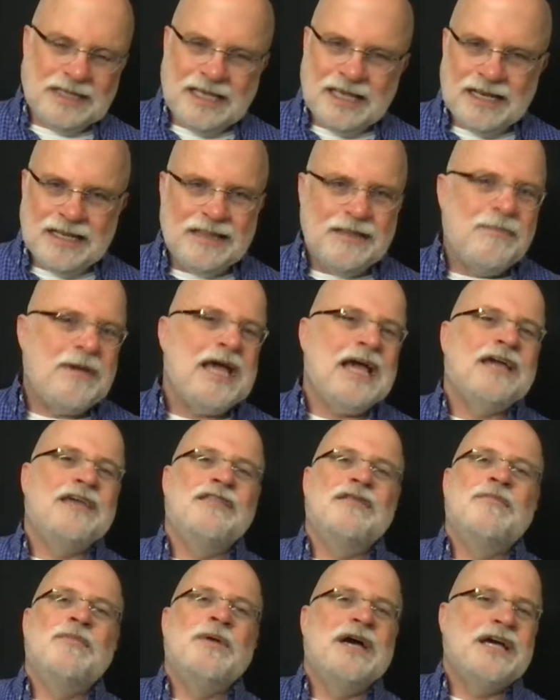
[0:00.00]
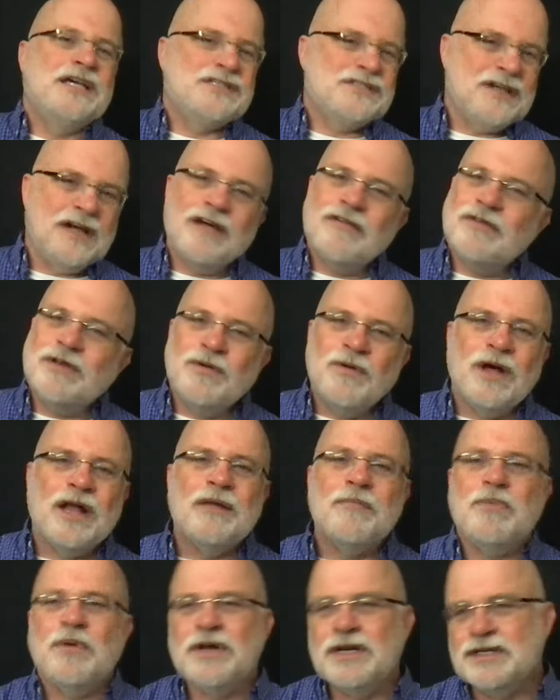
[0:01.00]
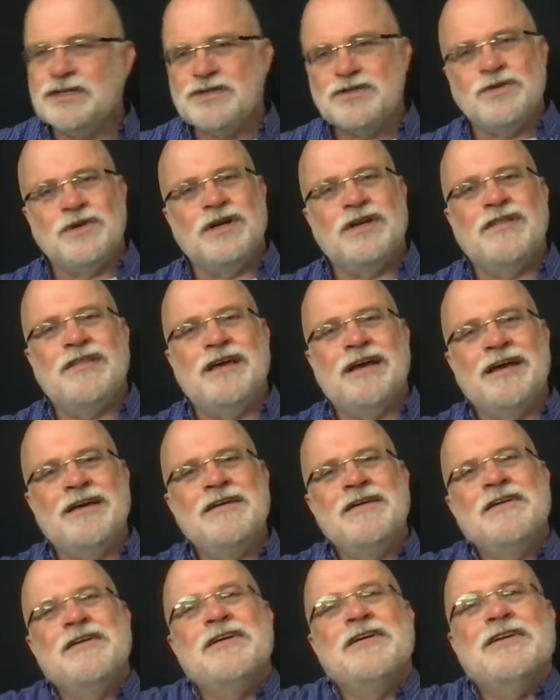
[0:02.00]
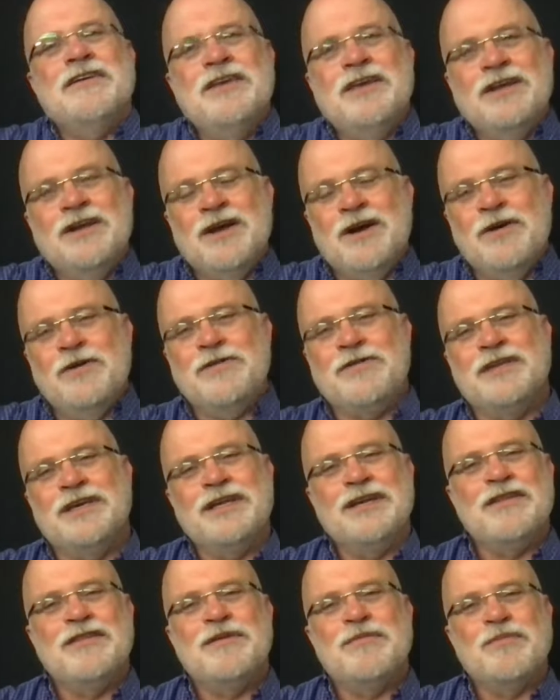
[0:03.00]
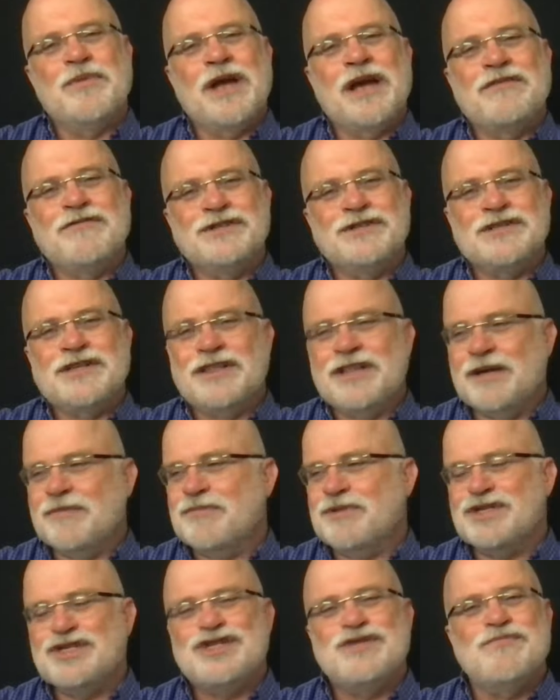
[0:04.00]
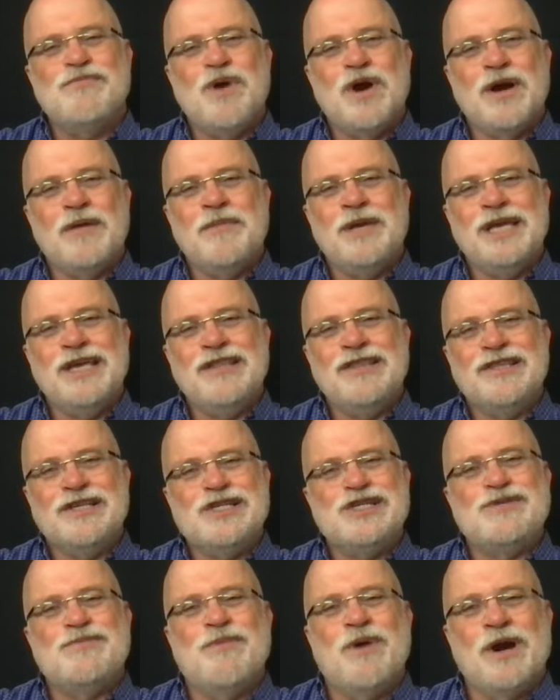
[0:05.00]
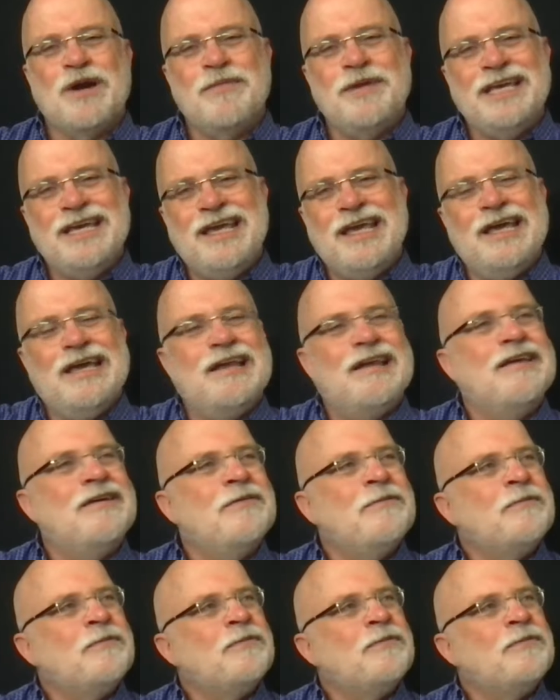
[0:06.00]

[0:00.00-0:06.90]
kid in the back of the bus, however you want to put it, sort of thinking of the Breakfast Club, the smarmy kid.